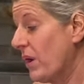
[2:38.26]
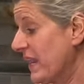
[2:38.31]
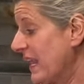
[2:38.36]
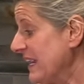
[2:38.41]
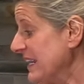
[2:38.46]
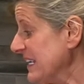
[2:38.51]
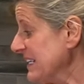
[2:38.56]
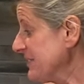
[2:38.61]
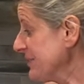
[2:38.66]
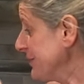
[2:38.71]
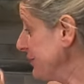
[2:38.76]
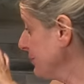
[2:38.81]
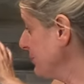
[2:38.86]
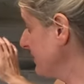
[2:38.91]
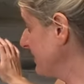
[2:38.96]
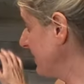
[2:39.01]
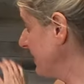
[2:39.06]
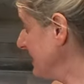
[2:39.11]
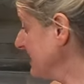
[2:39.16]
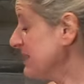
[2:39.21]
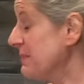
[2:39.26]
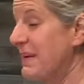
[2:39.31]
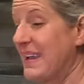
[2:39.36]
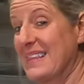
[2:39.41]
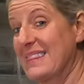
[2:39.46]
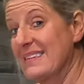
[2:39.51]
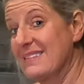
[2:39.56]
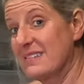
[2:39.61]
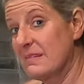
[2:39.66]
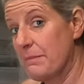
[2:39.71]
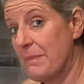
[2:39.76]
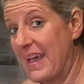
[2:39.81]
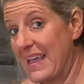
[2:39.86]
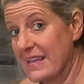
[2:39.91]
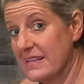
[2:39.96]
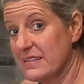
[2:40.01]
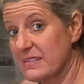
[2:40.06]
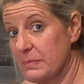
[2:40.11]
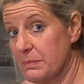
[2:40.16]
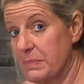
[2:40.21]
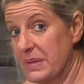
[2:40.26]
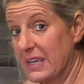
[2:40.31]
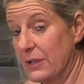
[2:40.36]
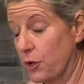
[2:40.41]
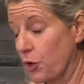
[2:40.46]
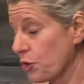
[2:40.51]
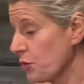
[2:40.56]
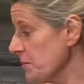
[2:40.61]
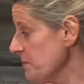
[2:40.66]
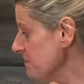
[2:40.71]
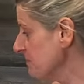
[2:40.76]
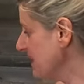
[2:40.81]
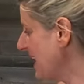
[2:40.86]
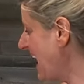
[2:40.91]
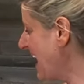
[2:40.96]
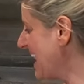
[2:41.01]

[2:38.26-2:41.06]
what I need to do is I need to make this base bigger.